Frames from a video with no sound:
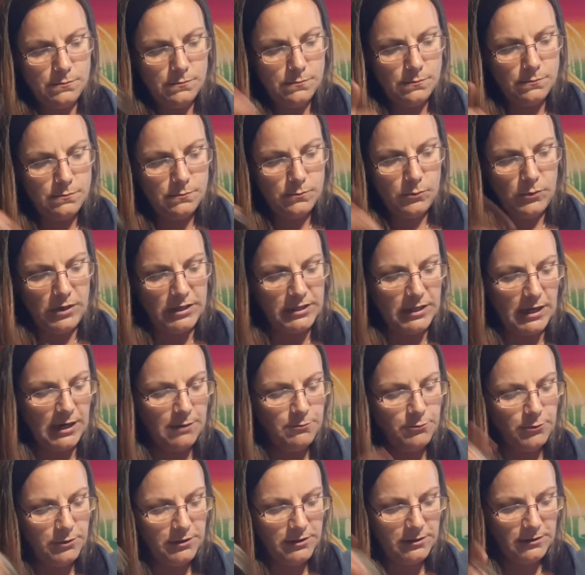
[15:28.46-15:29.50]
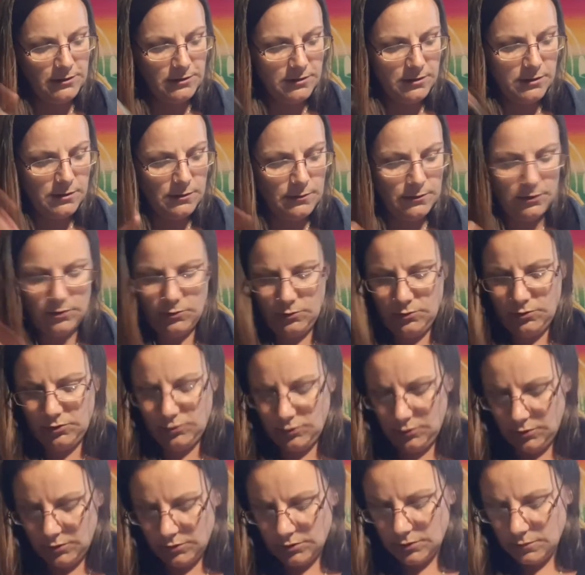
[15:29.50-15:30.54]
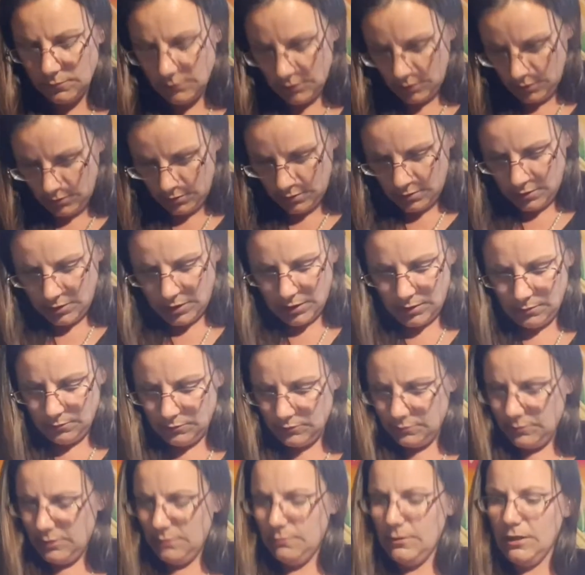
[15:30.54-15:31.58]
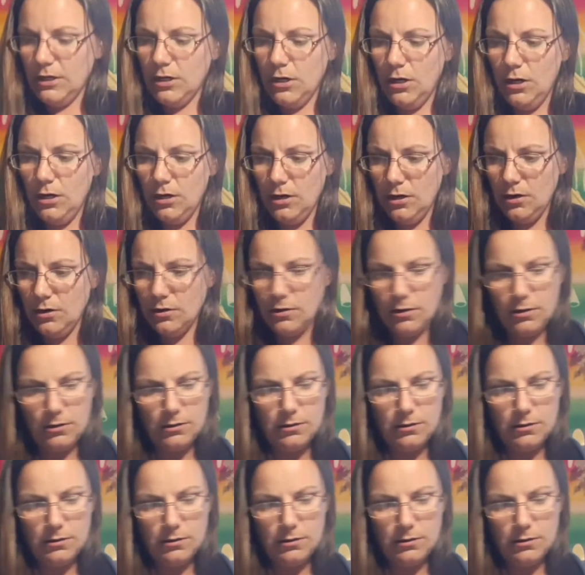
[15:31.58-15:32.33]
We got the High Priest, the Two of Swords. Oh, I almost did my card.